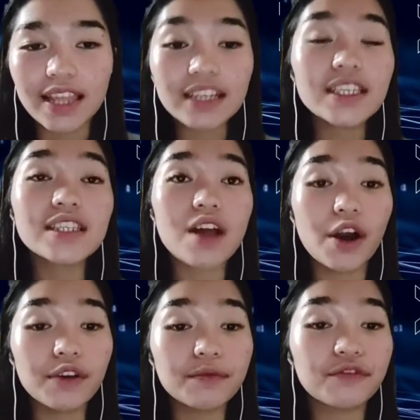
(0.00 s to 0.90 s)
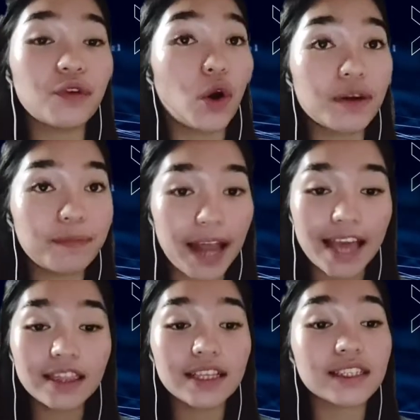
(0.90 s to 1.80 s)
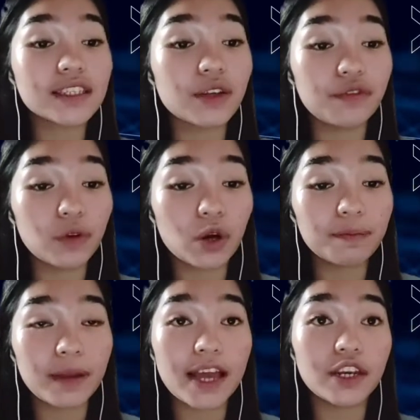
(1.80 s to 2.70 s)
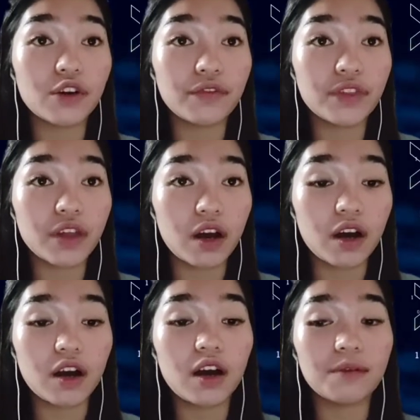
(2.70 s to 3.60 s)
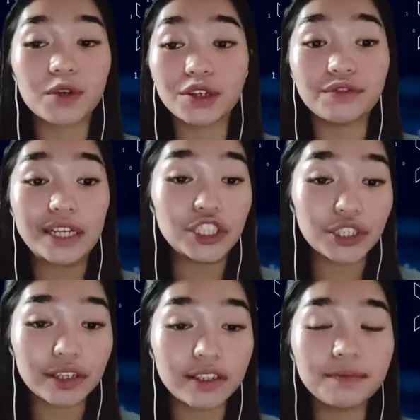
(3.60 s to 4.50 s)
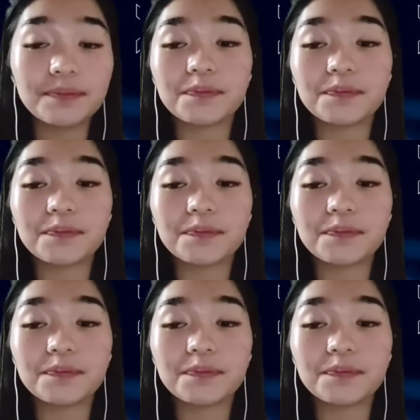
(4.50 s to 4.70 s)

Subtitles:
Next is our floor plan. This is the floor plan of the convention.